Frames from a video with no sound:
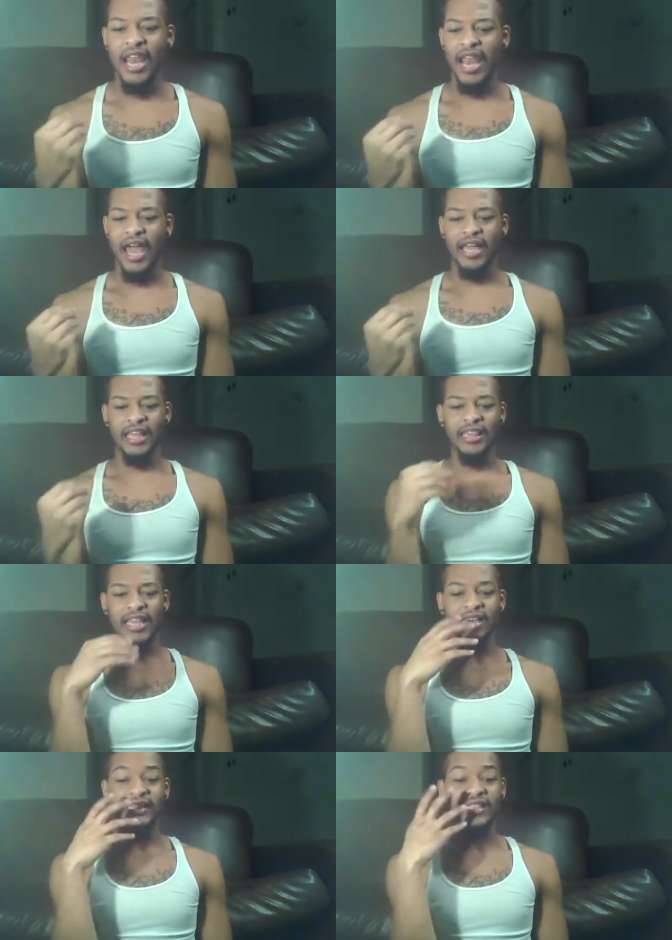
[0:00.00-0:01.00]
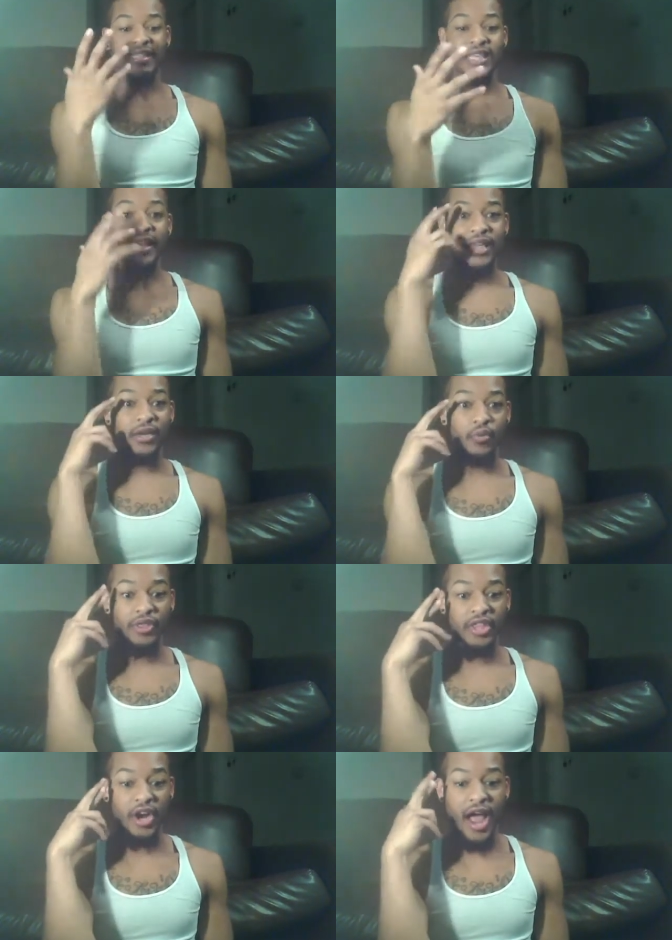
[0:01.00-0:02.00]
Like, they see
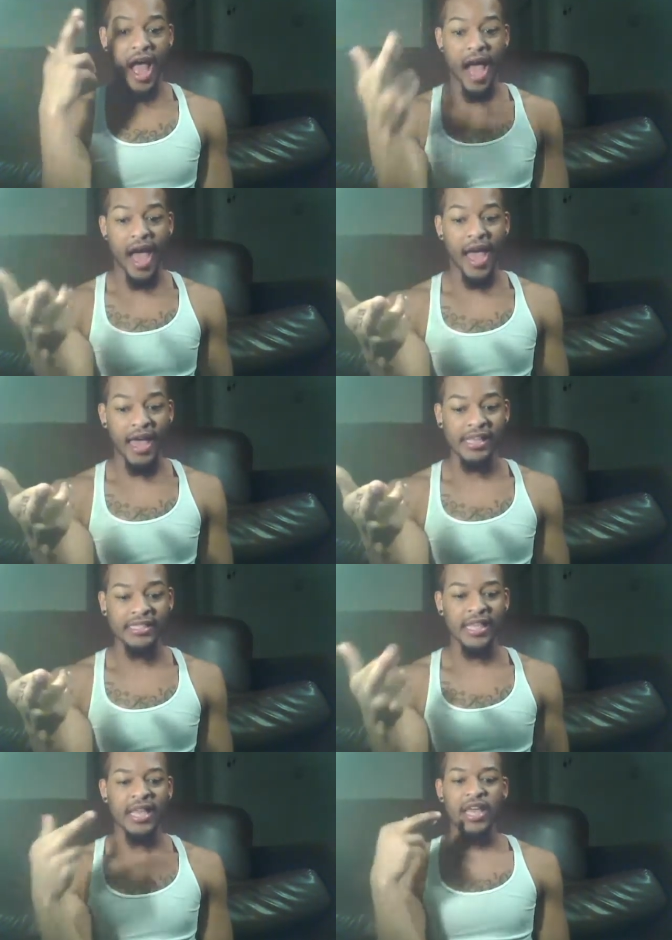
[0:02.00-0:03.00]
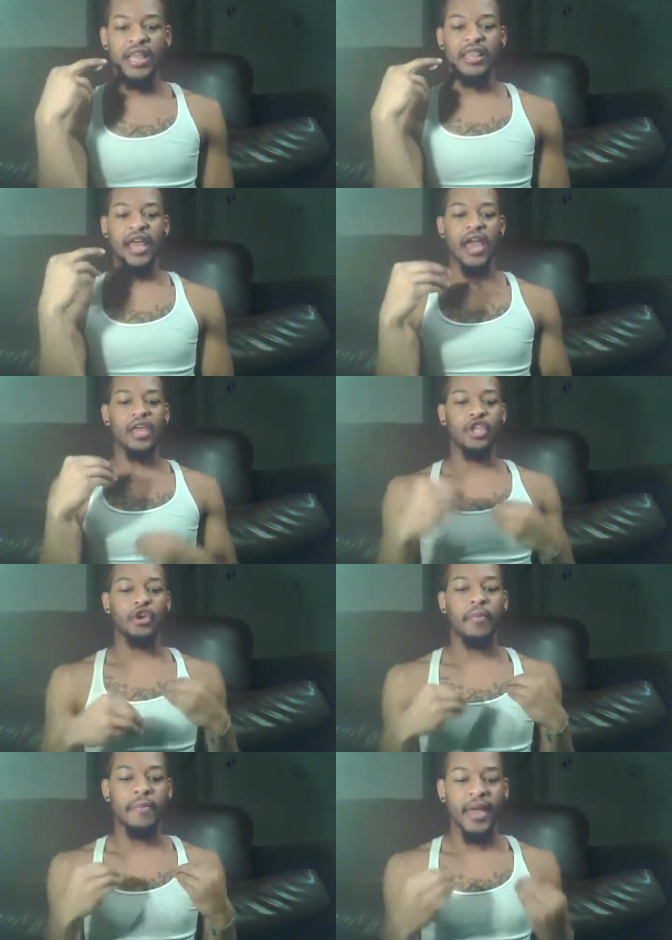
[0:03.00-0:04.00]
with their eyes that
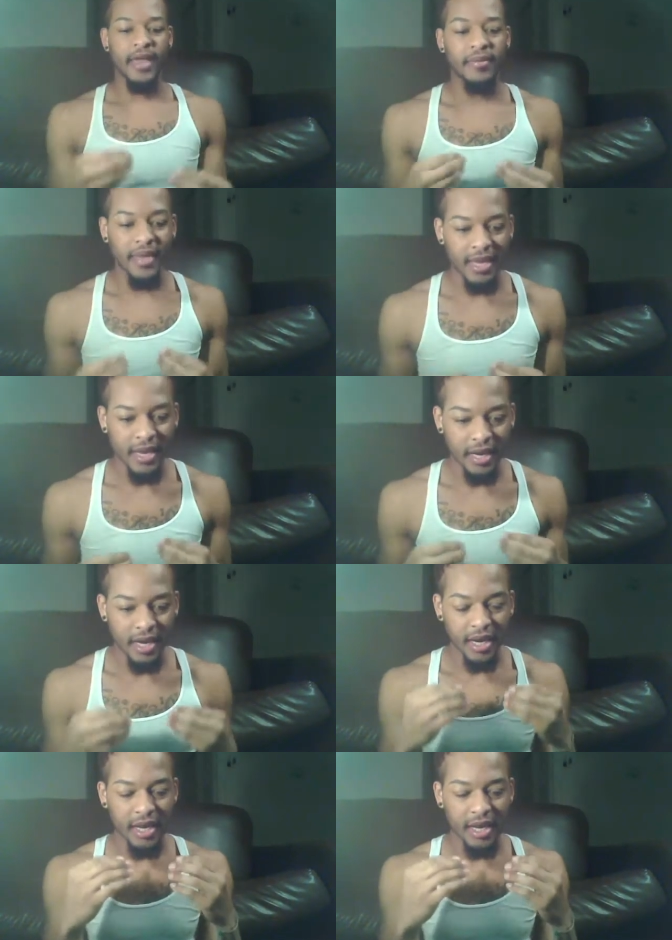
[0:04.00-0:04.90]
you're babying